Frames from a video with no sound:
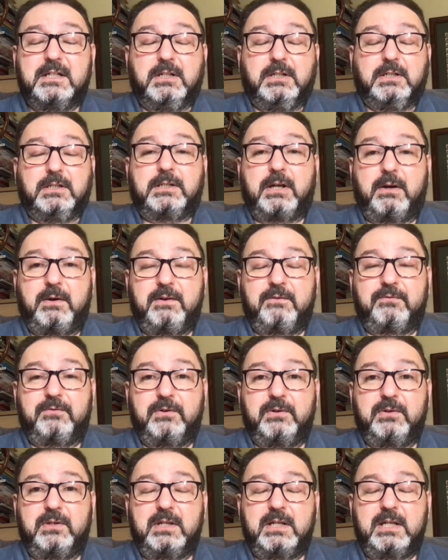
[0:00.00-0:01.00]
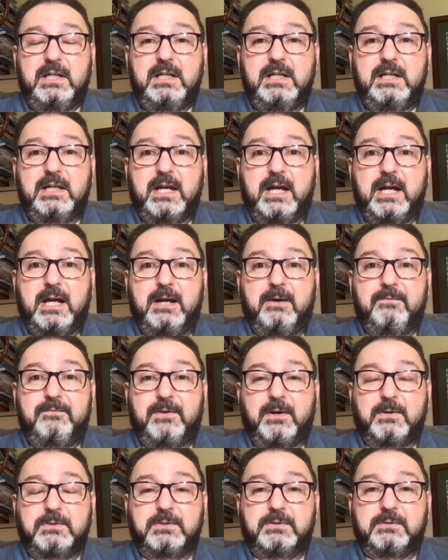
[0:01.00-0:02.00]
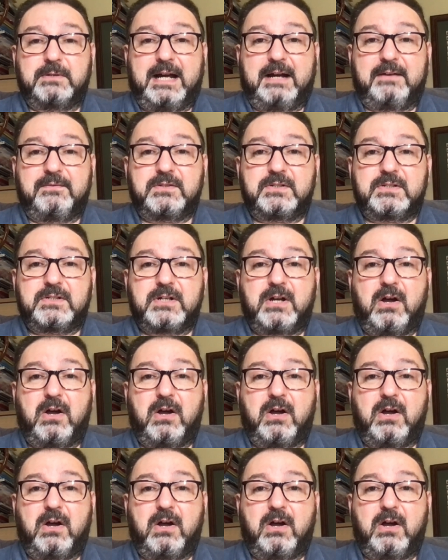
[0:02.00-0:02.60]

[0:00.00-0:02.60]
going through the photographs.